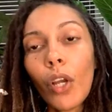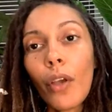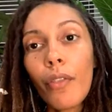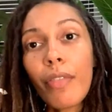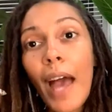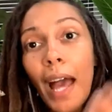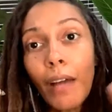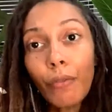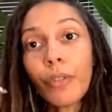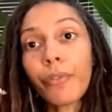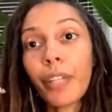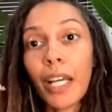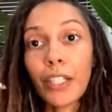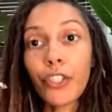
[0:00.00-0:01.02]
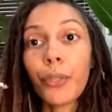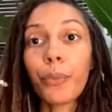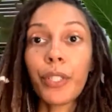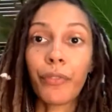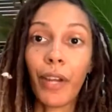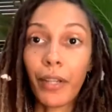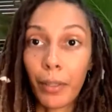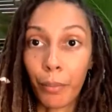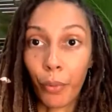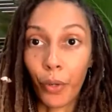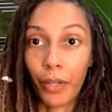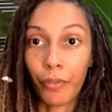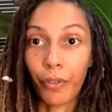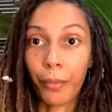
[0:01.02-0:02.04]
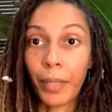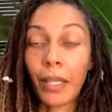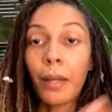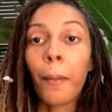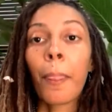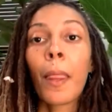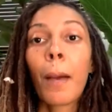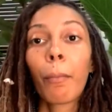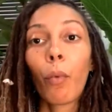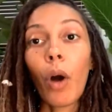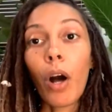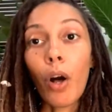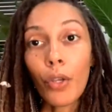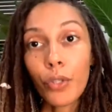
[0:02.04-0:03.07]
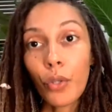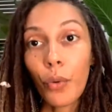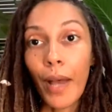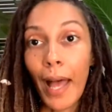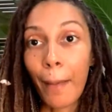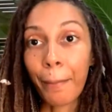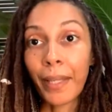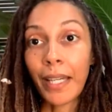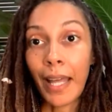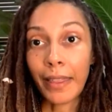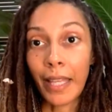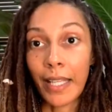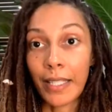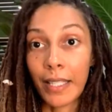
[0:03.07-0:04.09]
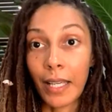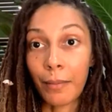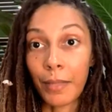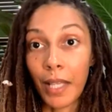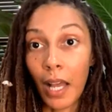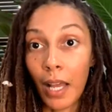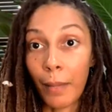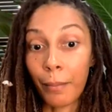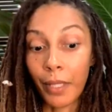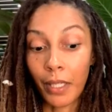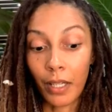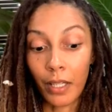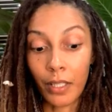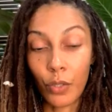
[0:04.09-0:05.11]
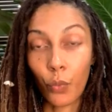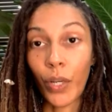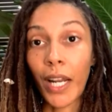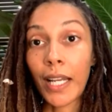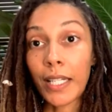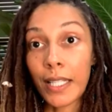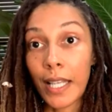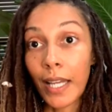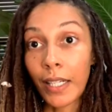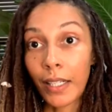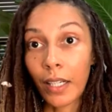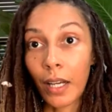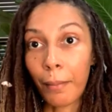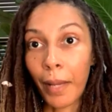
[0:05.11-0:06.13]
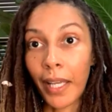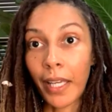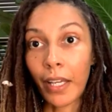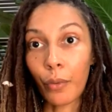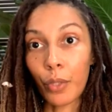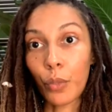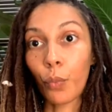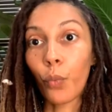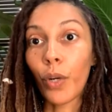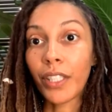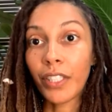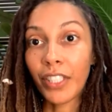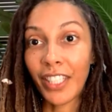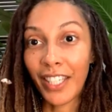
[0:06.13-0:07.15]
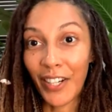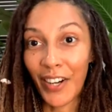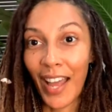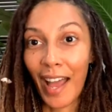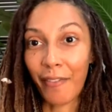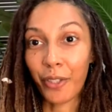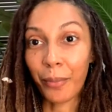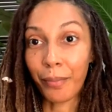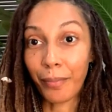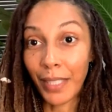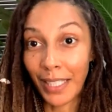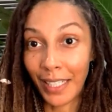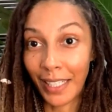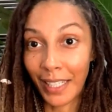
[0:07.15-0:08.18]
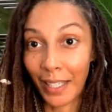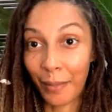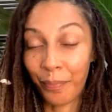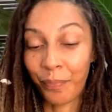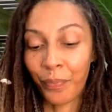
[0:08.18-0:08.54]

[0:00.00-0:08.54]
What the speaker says: that reflection was very important for me. what also happened at that same time, because when I decided to cut my hair, it was 1 year after meeting him.